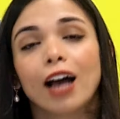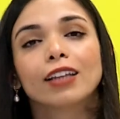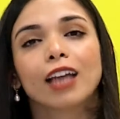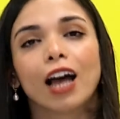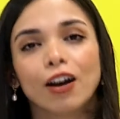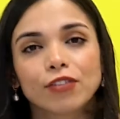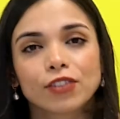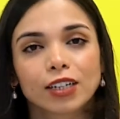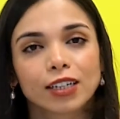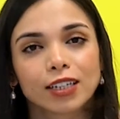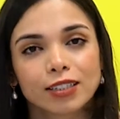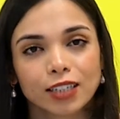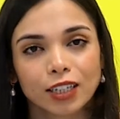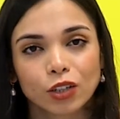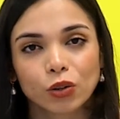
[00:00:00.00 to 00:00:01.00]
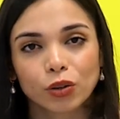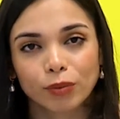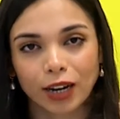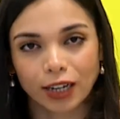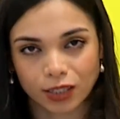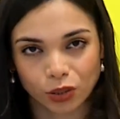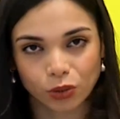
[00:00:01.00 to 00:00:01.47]
and after getting your
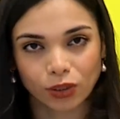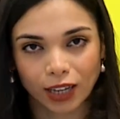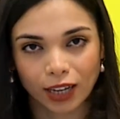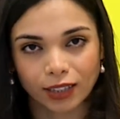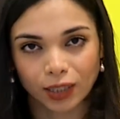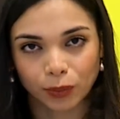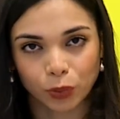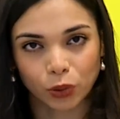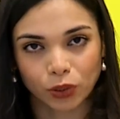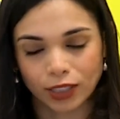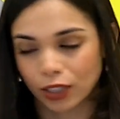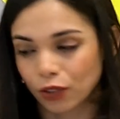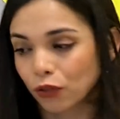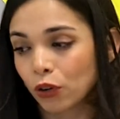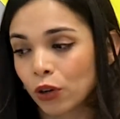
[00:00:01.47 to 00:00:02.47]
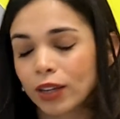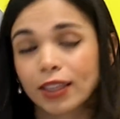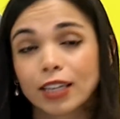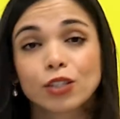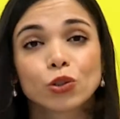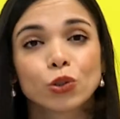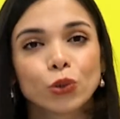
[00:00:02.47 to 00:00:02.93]
marks, you can upload it for
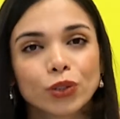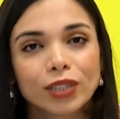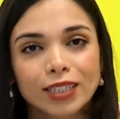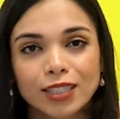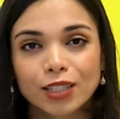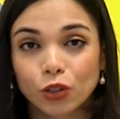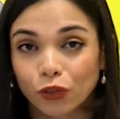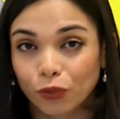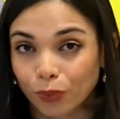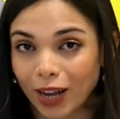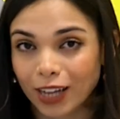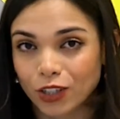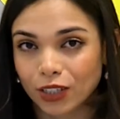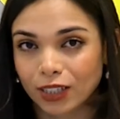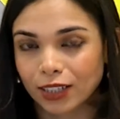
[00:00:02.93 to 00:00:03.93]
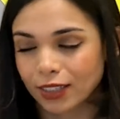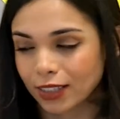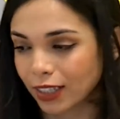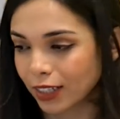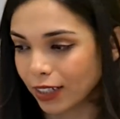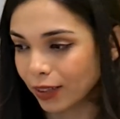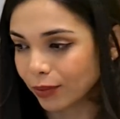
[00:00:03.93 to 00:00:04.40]
the students of bachelor
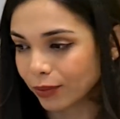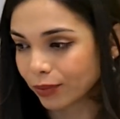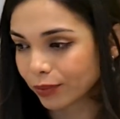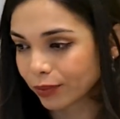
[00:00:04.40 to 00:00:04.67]
degree.